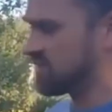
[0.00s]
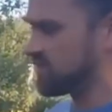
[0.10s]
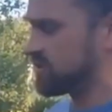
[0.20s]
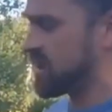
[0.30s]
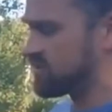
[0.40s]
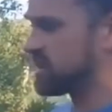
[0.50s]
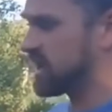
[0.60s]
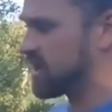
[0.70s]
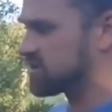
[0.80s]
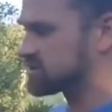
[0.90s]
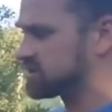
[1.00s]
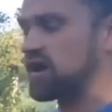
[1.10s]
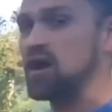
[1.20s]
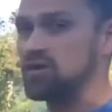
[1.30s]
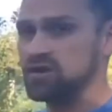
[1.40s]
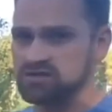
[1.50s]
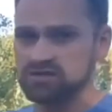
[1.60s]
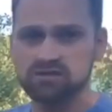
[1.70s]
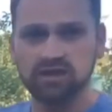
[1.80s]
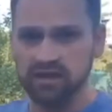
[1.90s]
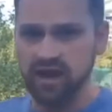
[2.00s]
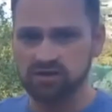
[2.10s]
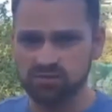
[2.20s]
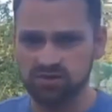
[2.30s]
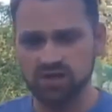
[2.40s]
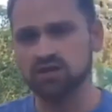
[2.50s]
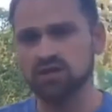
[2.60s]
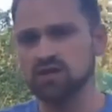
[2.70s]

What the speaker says: from everybody else in the crowd is the Enagic machine.